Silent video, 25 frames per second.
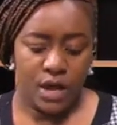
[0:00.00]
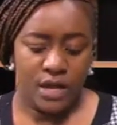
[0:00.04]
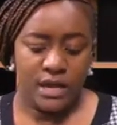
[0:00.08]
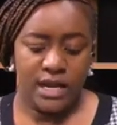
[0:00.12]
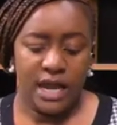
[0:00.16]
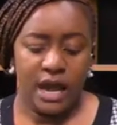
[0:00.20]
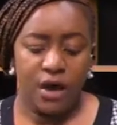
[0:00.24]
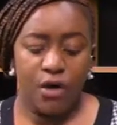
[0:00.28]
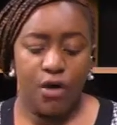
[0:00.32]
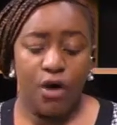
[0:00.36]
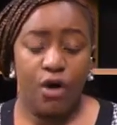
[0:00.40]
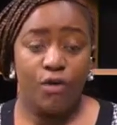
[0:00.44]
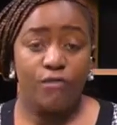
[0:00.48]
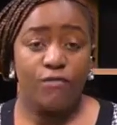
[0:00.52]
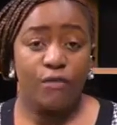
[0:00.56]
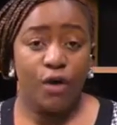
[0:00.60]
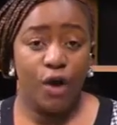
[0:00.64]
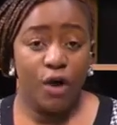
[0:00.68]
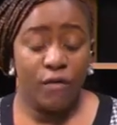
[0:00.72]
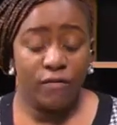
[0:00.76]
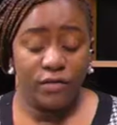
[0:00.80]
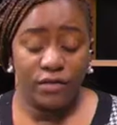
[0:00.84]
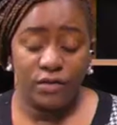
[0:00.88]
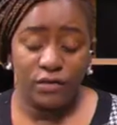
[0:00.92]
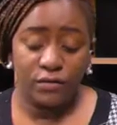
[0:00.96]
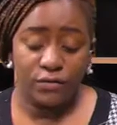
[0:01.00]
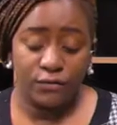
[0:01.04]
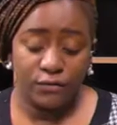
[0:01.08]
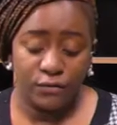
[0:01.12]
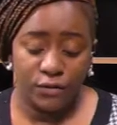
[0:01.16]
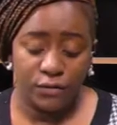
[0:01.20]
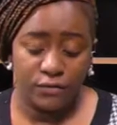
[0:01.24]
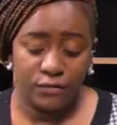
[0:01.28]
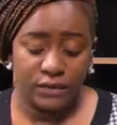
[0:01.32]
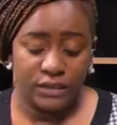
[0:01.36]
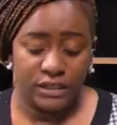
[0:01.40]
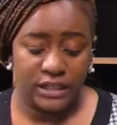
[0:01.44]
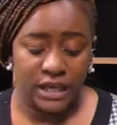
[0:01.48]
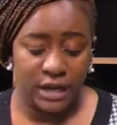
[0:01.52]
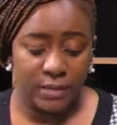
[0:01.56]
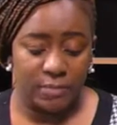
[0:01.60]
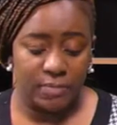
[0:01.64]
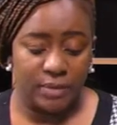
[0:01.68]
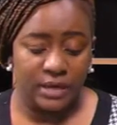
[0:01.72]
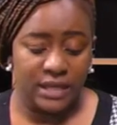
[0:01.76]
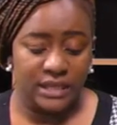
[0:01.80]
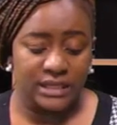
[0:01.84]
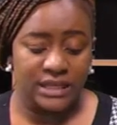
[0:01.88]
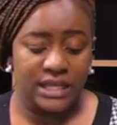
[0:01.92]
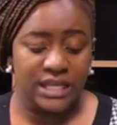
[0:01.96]
Now, of over the 50
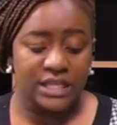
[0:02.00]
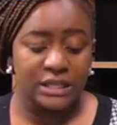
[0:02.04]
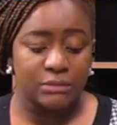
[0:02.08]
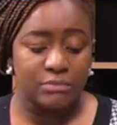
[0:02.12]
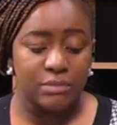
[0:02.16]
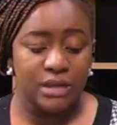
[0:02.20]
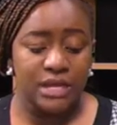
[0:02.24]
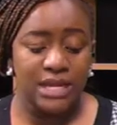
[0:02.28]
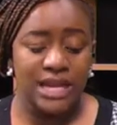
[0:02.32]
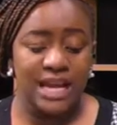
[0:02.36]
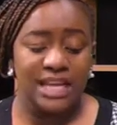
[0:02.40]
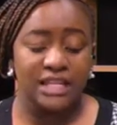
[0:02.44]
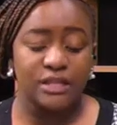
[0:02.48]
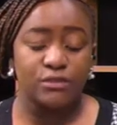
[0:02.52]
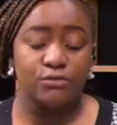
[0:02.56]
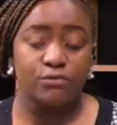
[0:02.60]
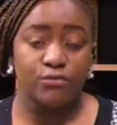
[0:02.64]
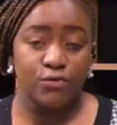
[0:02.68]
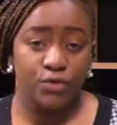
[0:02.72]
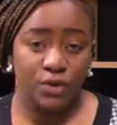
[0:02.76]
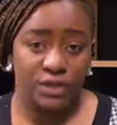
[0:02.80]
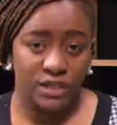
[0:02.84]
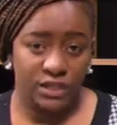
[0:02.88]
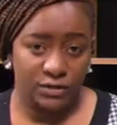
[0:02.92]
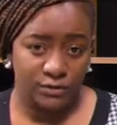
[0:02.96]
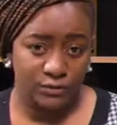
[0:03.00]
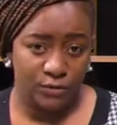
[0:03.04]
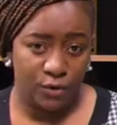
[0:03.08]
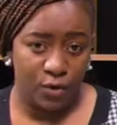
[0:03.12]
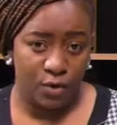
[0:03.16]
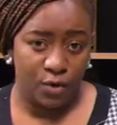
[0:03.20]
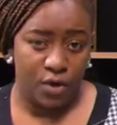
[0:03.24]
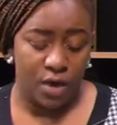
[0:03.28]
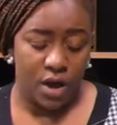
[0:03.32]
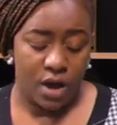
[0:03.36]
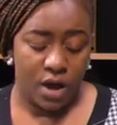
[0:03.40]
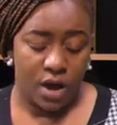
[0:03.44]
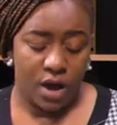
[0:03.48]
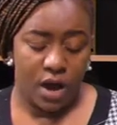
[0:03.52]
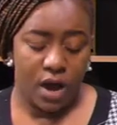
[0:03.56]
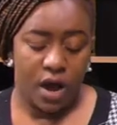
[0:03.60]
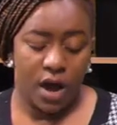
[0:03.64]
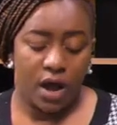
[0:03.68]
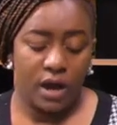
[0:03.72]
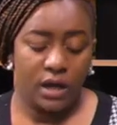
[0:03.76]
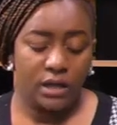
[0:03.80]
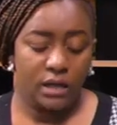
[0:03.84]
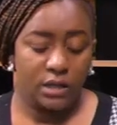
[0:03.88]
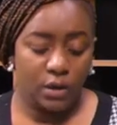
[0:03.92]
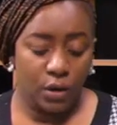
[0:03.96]
companies, as many as 44
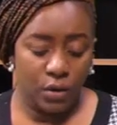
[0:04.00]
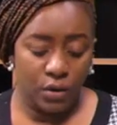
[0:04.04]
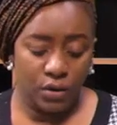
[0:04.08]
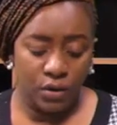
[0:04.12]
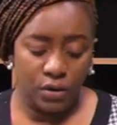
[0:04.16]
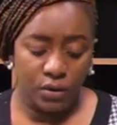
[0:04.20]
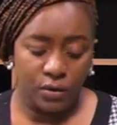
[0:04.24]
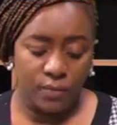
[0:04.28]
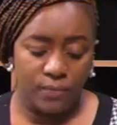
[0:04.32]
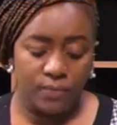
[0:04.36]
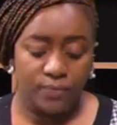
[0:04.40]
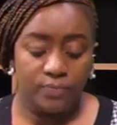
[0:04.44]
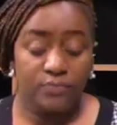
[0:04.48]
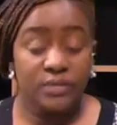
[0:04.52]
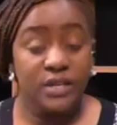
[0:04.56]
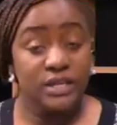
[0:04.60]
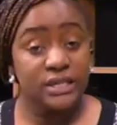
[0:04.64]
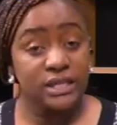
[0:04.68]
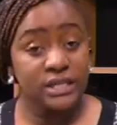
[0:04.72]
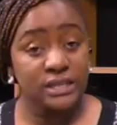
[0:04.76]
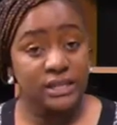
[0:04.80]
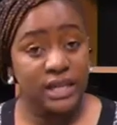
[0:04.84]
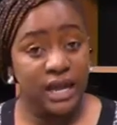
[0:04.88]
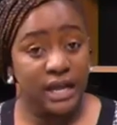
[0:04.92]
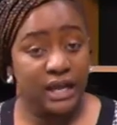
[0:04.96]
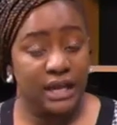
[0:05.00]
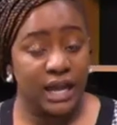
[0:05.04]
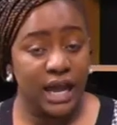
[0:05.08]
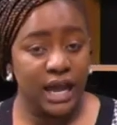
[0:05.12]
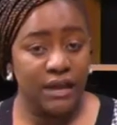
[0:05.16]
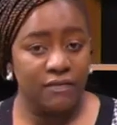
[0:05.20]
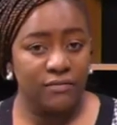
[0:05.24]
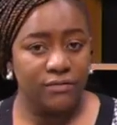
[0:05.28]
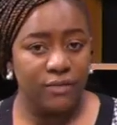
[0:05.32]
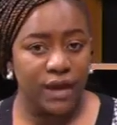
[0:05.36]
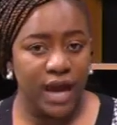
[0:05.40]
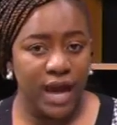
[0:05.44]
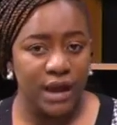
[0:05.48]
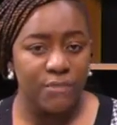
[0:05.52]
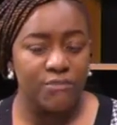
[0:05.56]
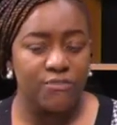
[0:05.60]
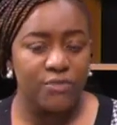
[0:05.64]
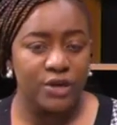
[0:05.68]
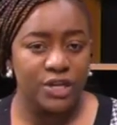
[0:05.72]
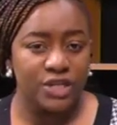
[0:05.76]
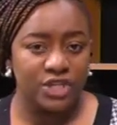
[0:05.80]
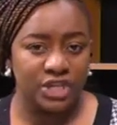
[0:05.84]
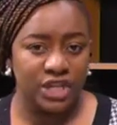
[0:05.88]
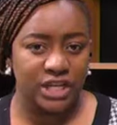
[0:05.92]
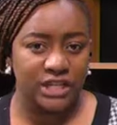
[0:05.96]
are local. This is Nightlive. I'm
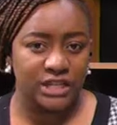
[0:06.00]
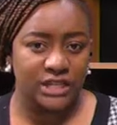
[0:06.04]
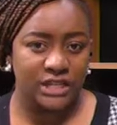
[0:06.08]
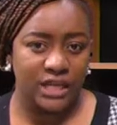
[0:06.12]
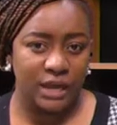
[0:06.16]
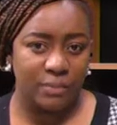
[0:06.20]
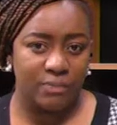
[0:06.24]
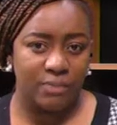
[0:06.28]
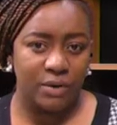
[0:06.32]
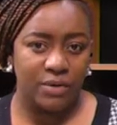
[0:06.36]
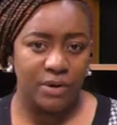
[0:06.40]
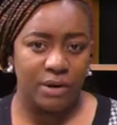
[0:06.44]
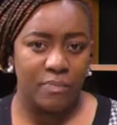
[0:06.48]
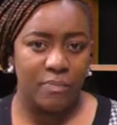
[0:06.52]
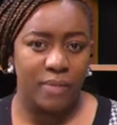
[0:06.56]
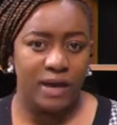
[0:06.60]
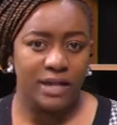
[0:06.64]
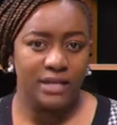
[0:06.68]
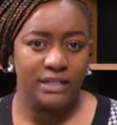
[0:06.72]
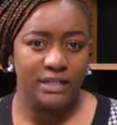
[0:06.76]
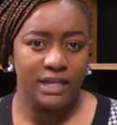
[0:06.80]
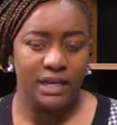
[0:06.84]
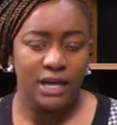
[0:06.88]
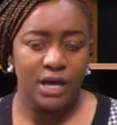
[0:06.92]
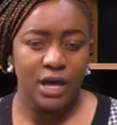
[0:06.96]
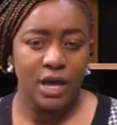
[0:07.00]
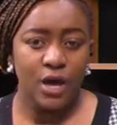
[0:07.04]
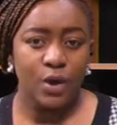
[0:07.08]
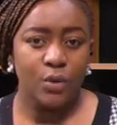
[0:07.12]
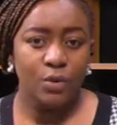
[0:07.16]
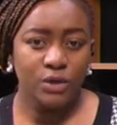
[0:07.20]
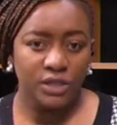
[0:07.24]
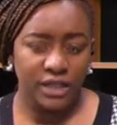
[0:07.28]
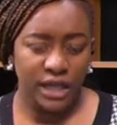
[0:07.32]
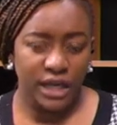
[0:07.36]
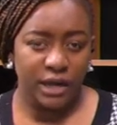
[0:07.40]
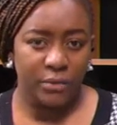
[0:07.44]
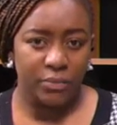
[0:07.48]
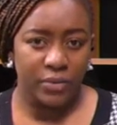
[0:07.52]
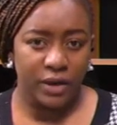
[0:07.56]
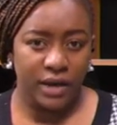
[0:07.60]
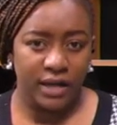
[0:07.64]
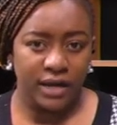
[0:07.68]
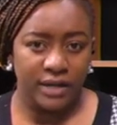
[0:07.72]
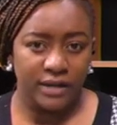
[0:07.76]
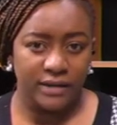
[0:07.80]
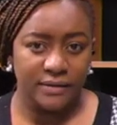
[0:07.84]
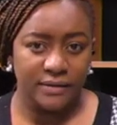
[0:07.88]
Francesca Phiri-Banda. We'll take a break.